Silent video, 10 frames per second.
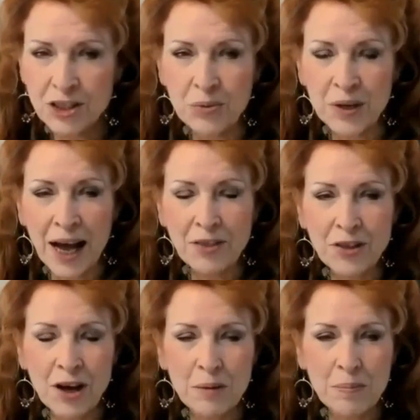So when I
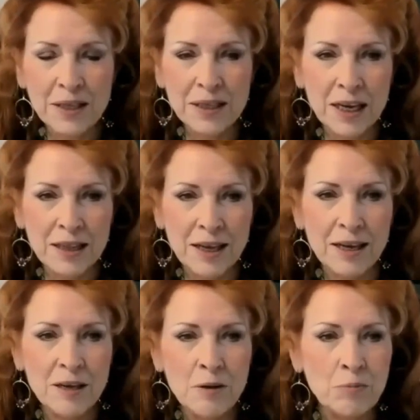thought about that, I
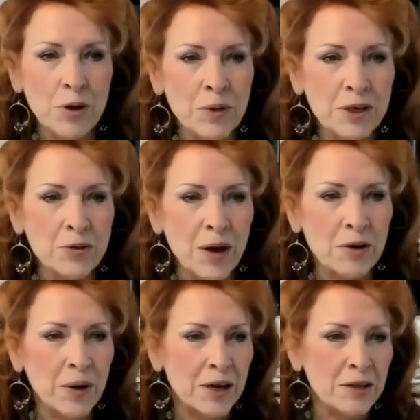thought, well, we try
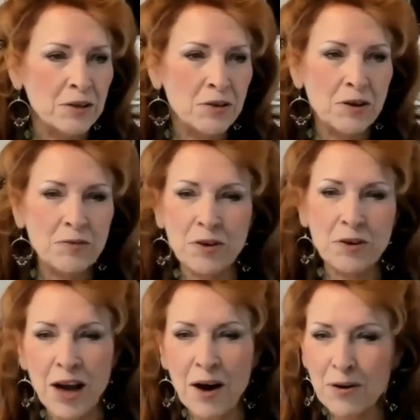to wait on the Lord for
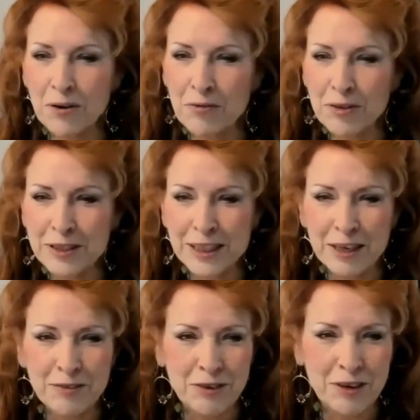an hour and it feels
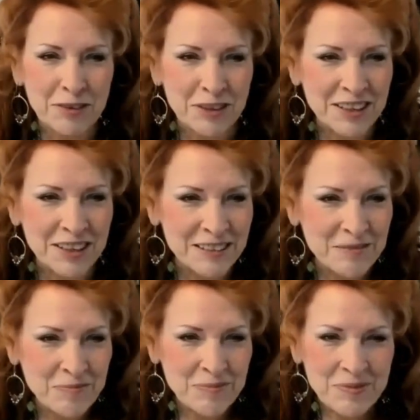like forever.
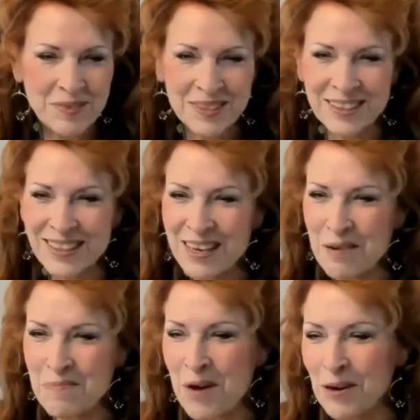
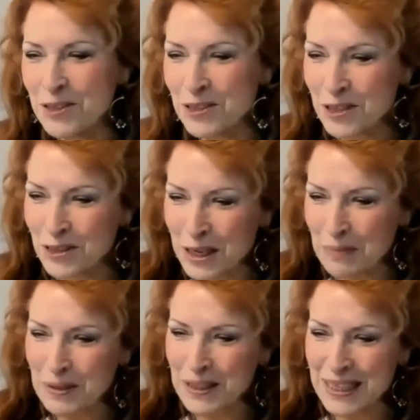Moses goes
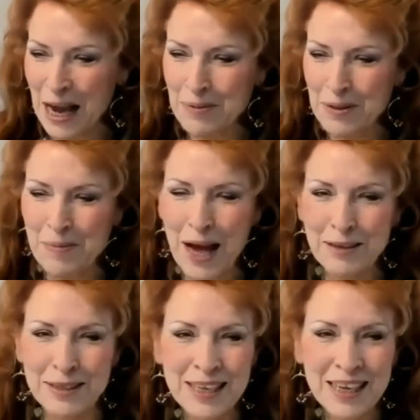up the top of the
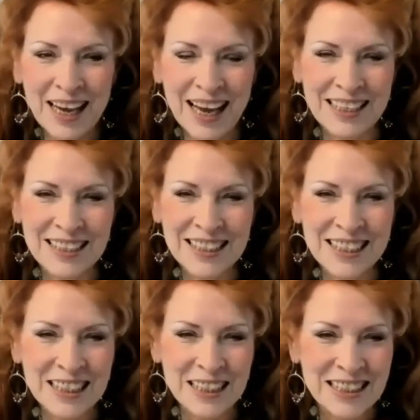mountain and it's
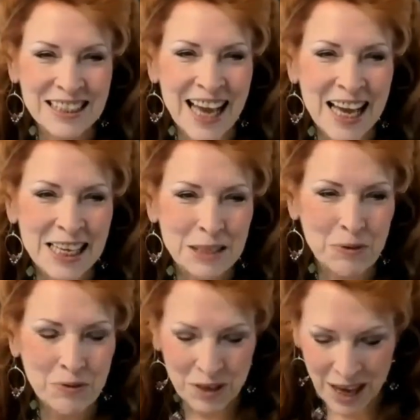six days
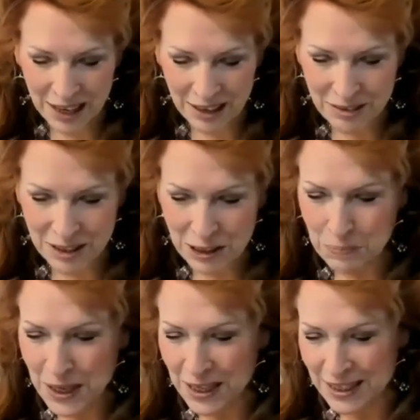before God even
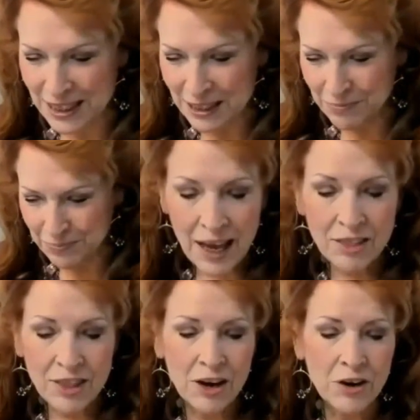speaks.
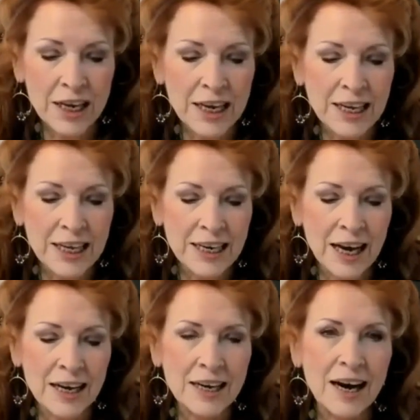They're
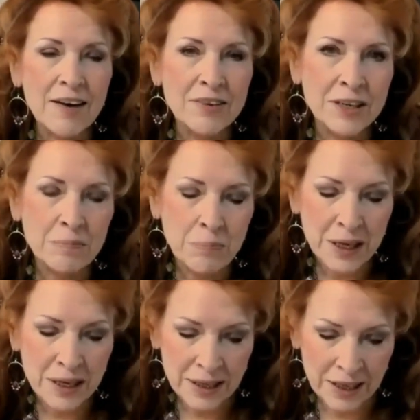eating a covenant
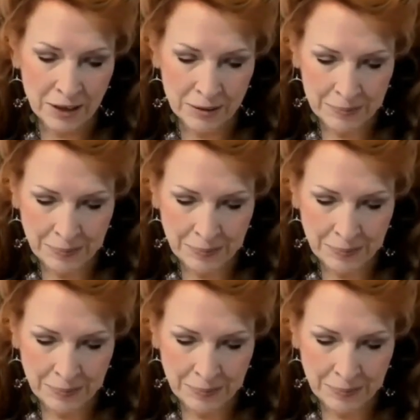meal here.